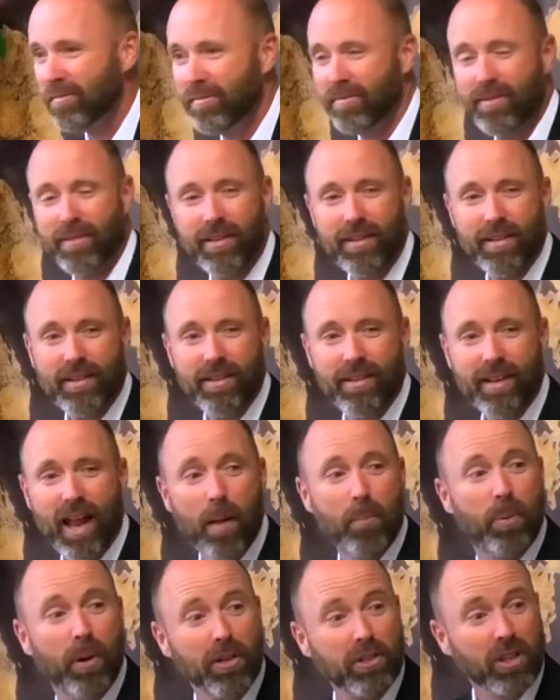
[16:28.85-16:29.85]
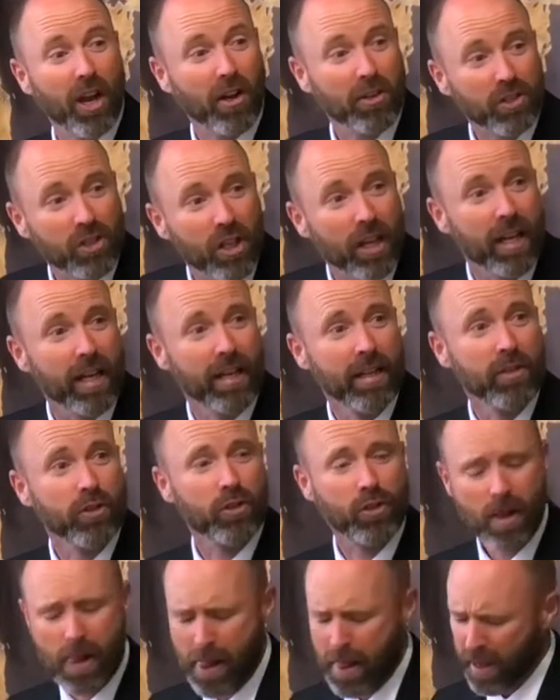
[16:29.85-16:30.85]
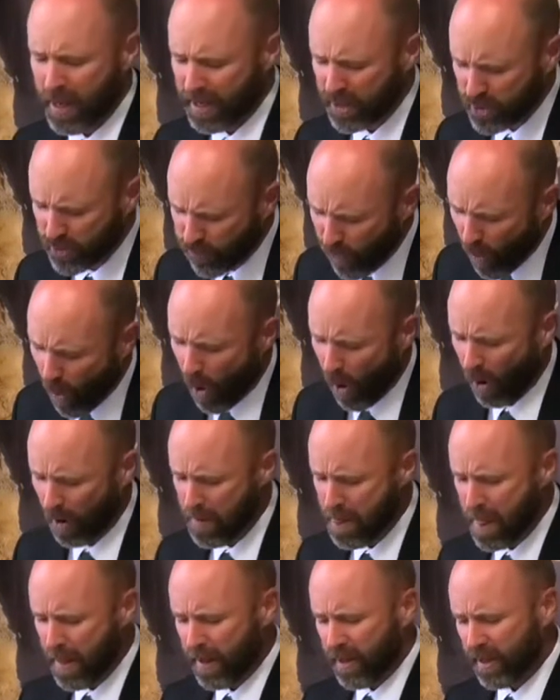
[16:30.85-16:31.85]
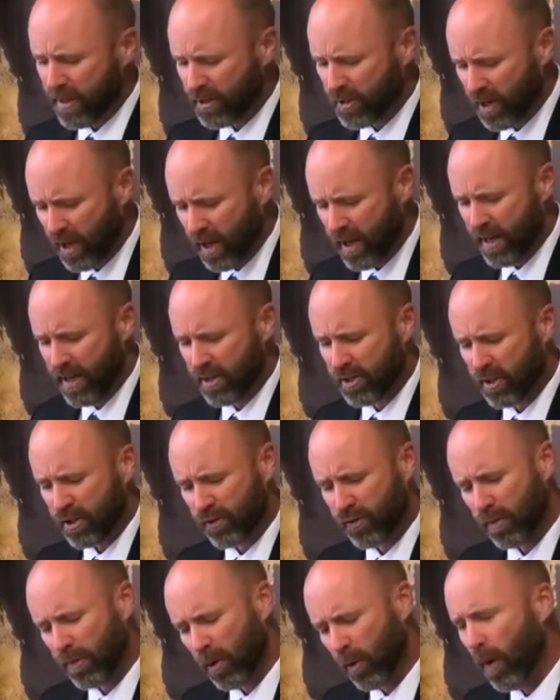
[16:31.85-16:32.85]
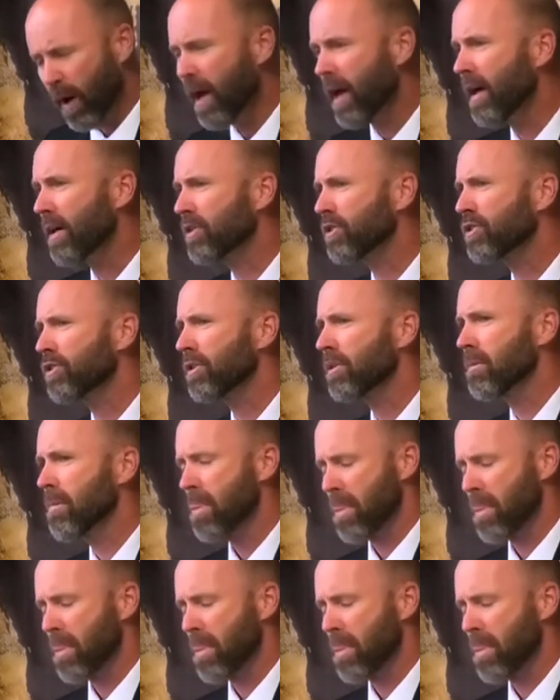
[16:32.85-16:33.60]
Amen. That puts our sins as far as the east is from the west.